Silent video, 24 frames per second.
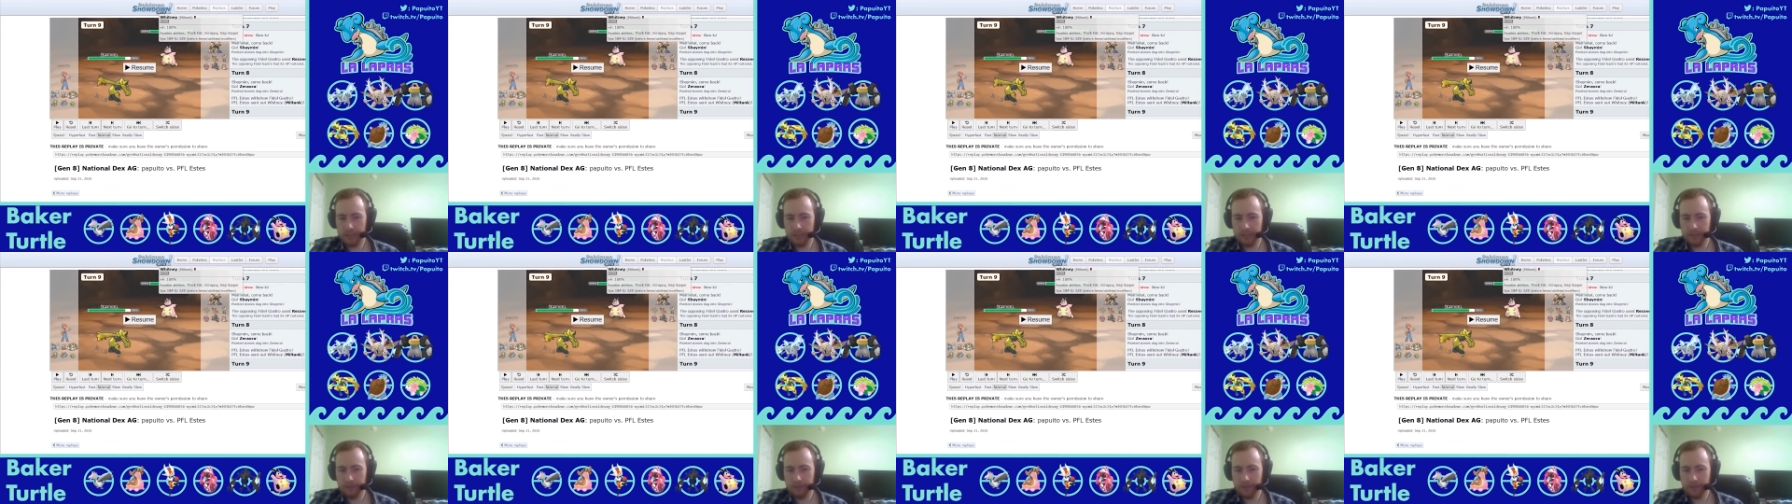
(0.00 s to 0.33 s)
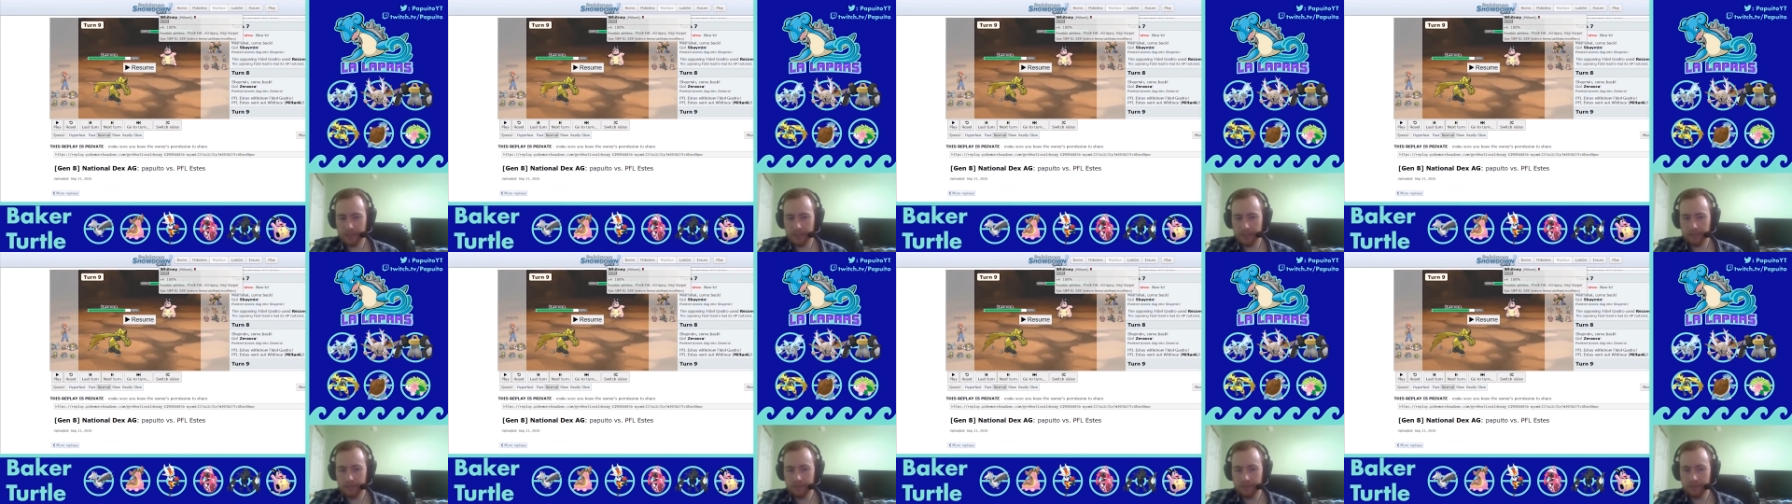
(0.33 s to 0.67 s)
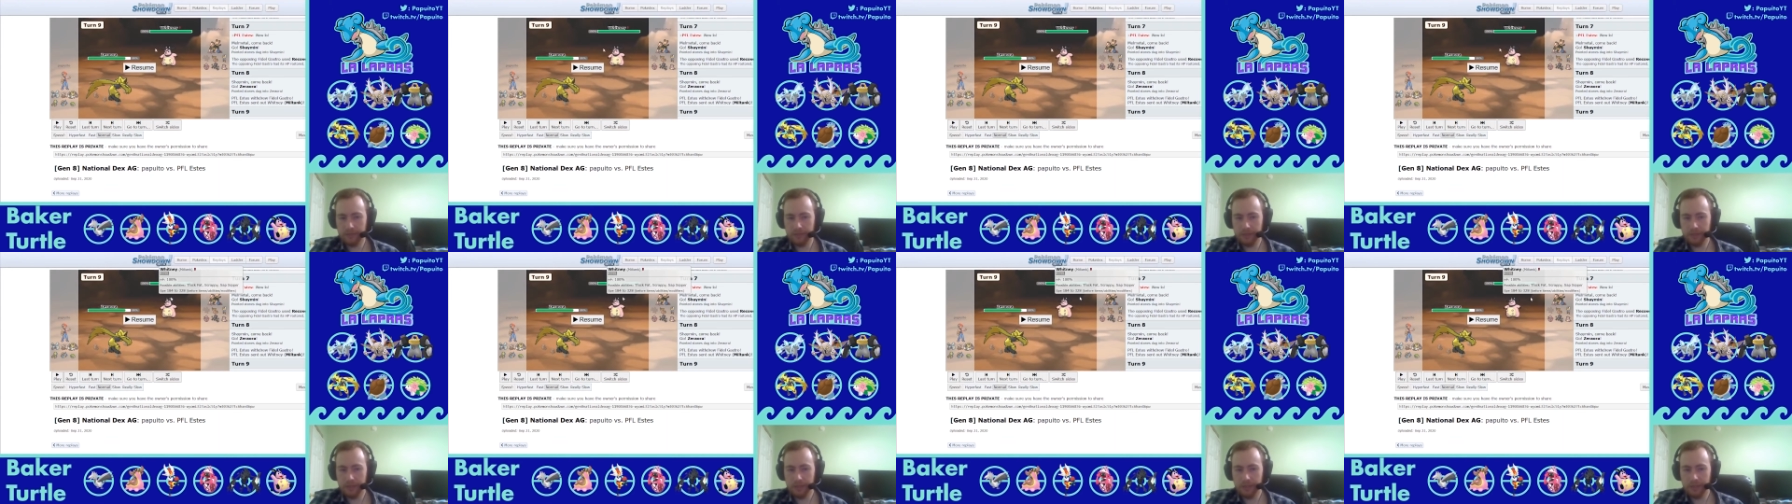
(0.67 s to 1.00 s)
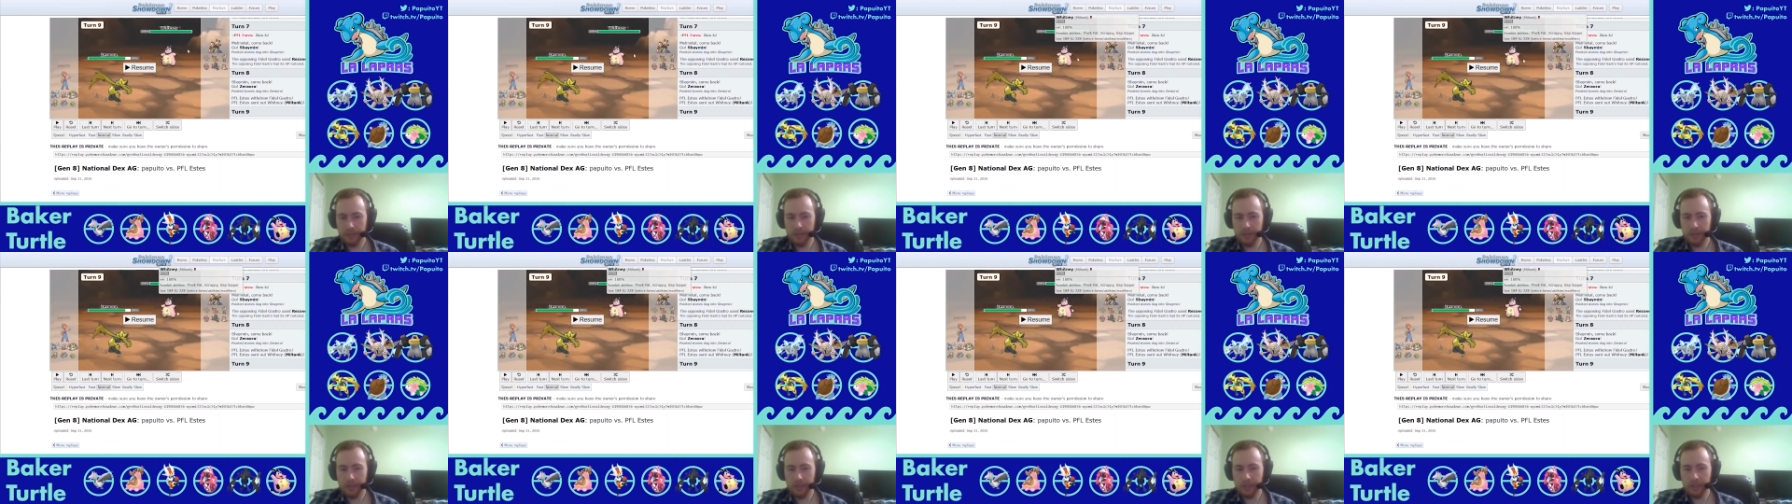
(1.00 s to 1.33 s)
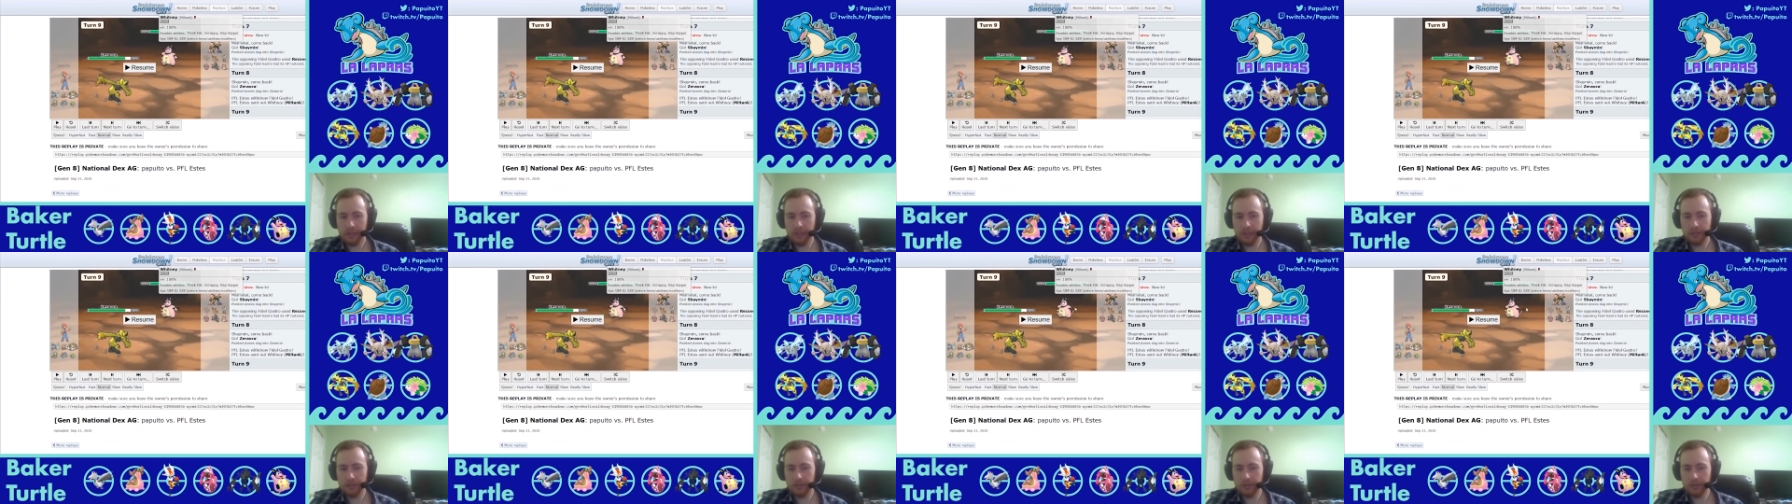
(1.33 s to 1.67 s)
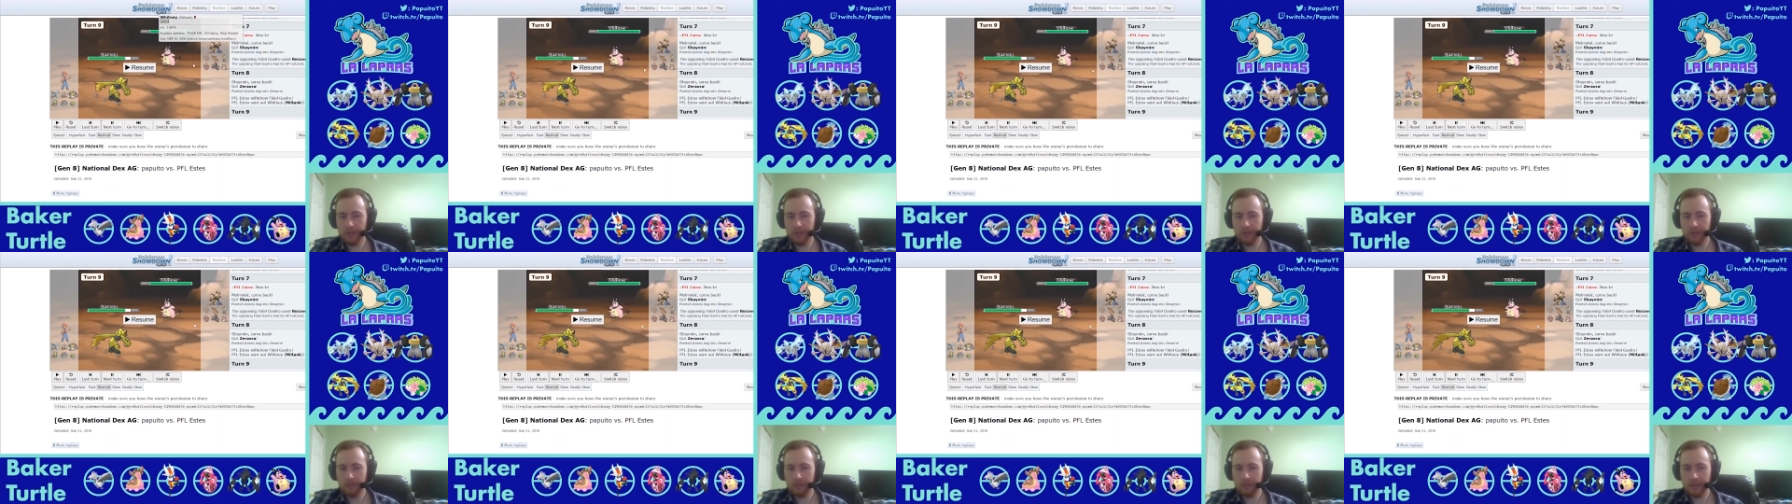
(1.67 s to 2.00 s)
defensive. And sure
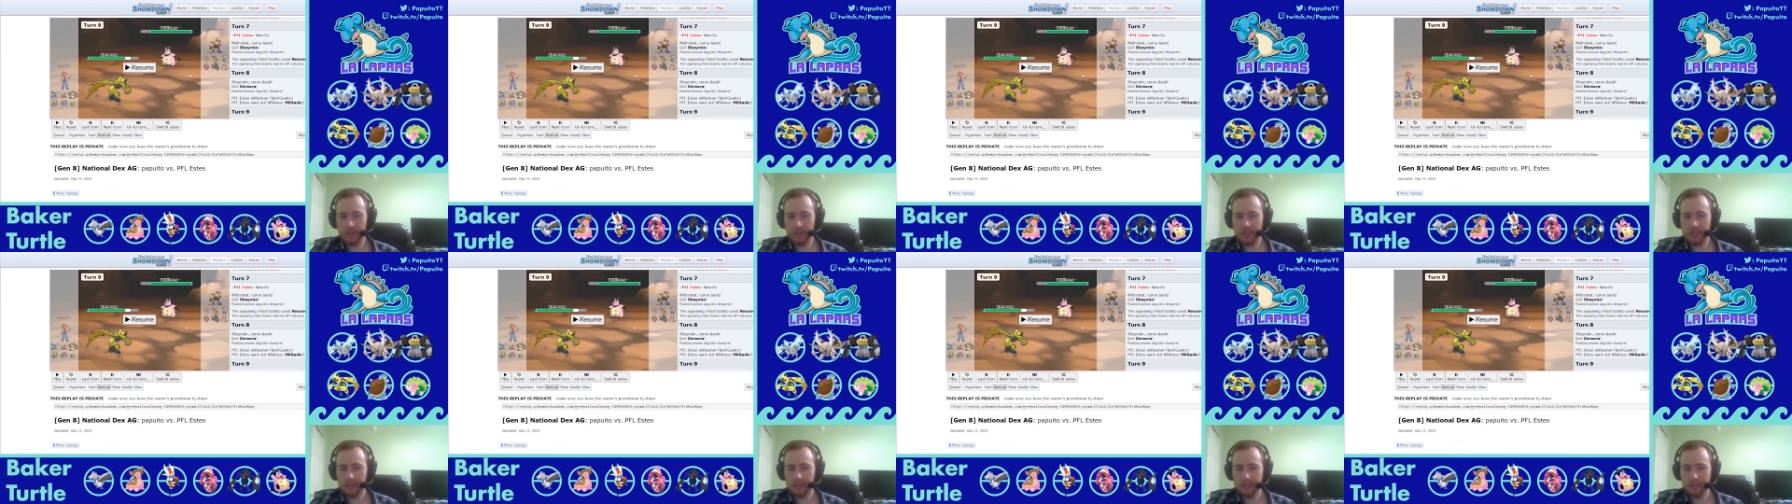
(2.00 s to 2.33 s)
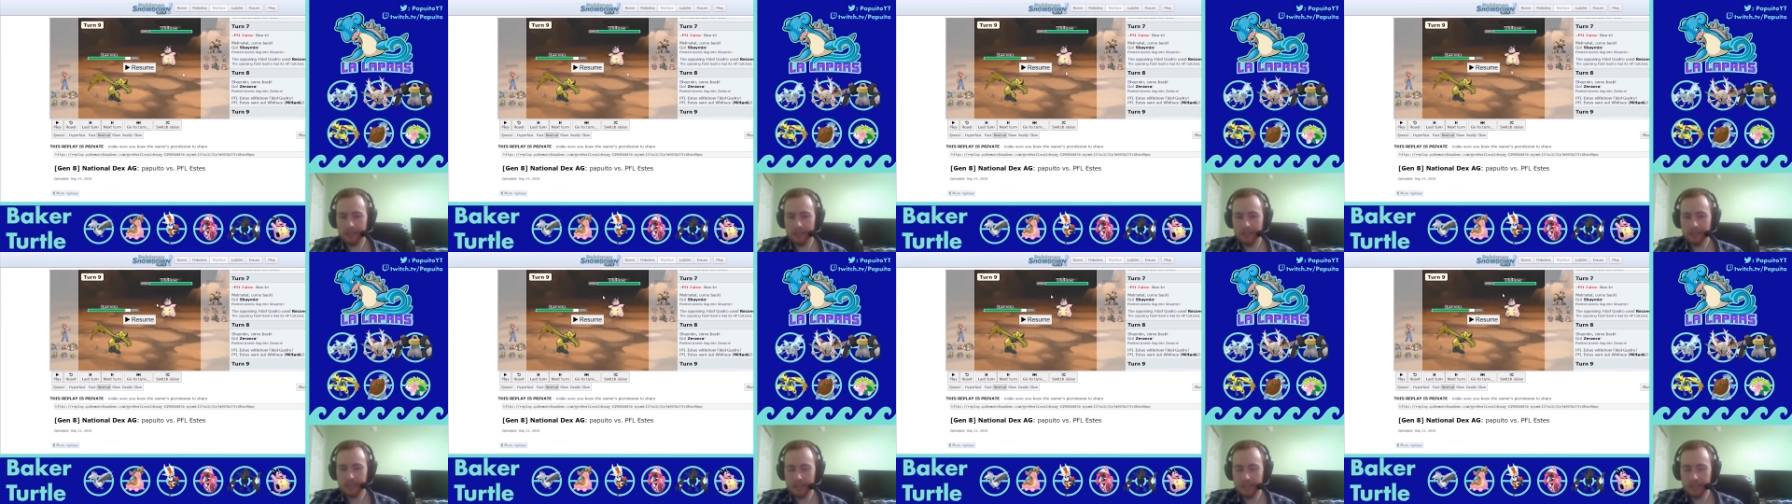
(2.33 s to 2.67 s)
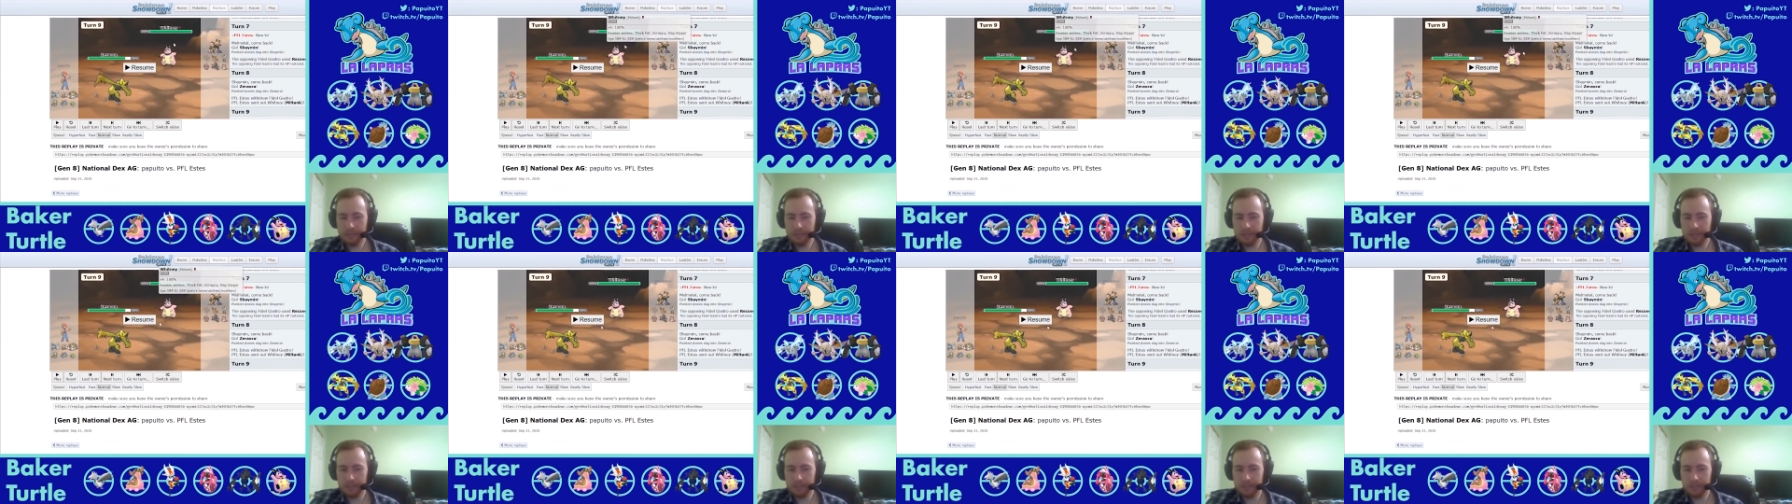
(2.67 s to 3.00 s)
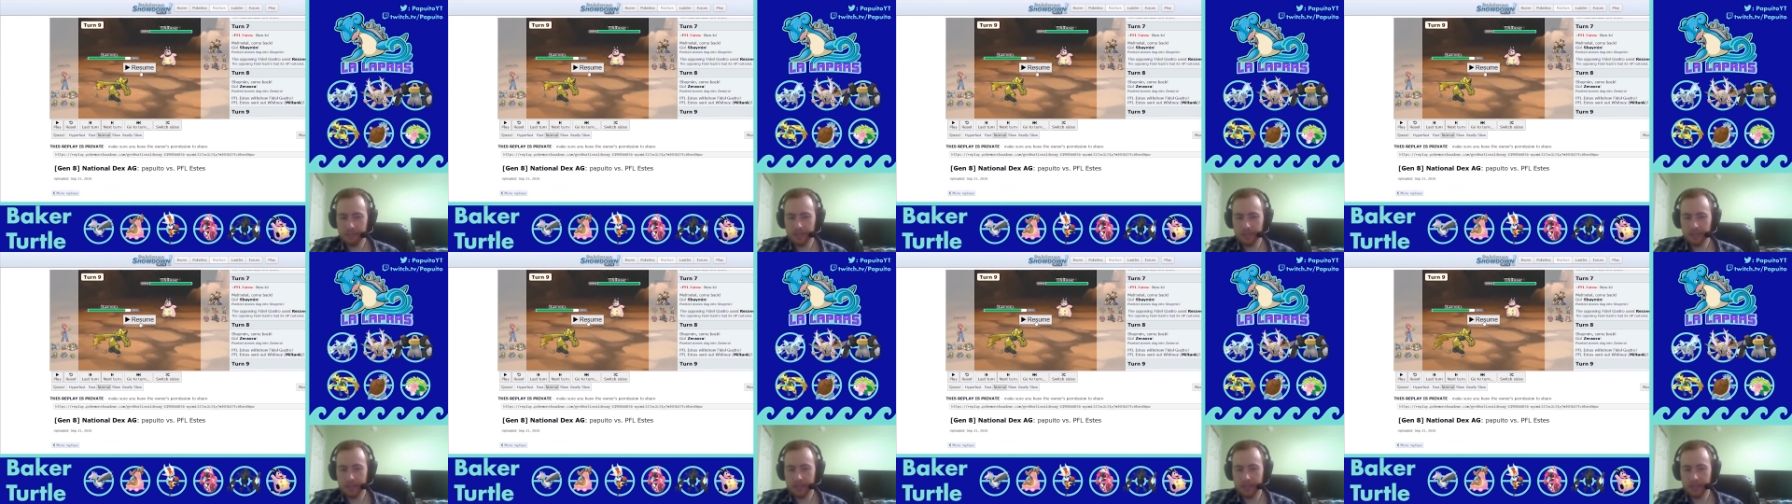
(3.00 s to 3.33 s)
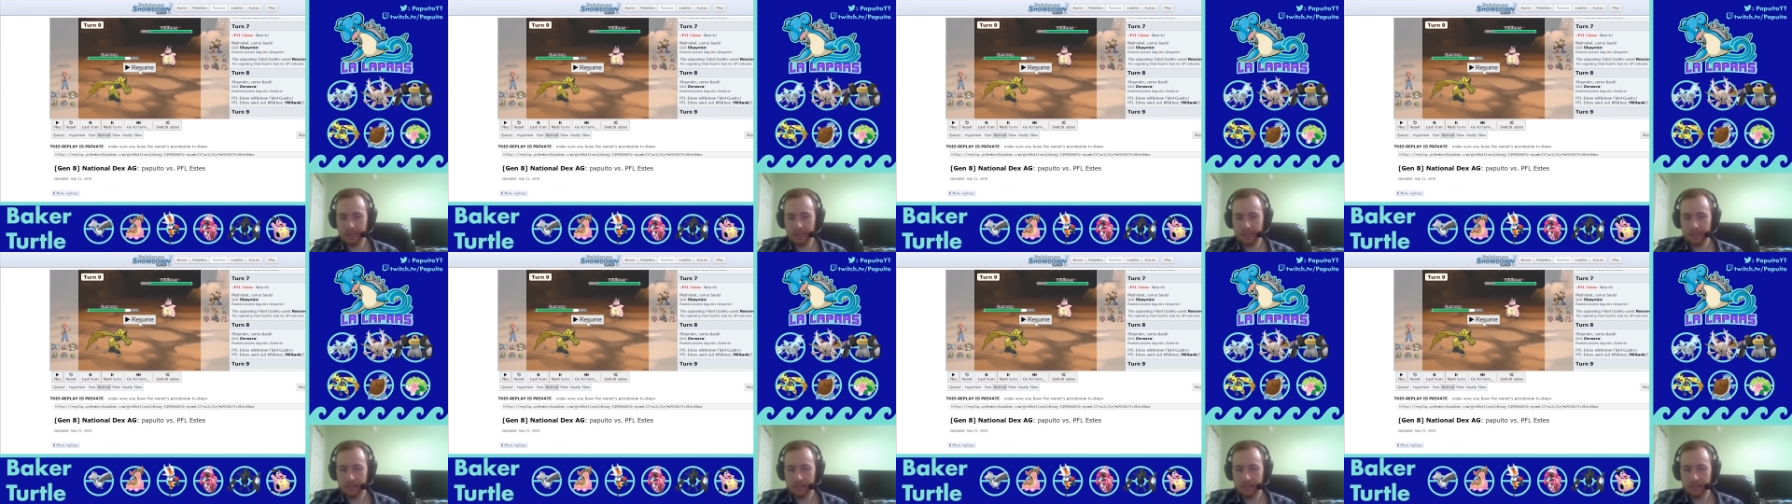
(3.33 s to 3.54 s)
enough, that seems to be the case.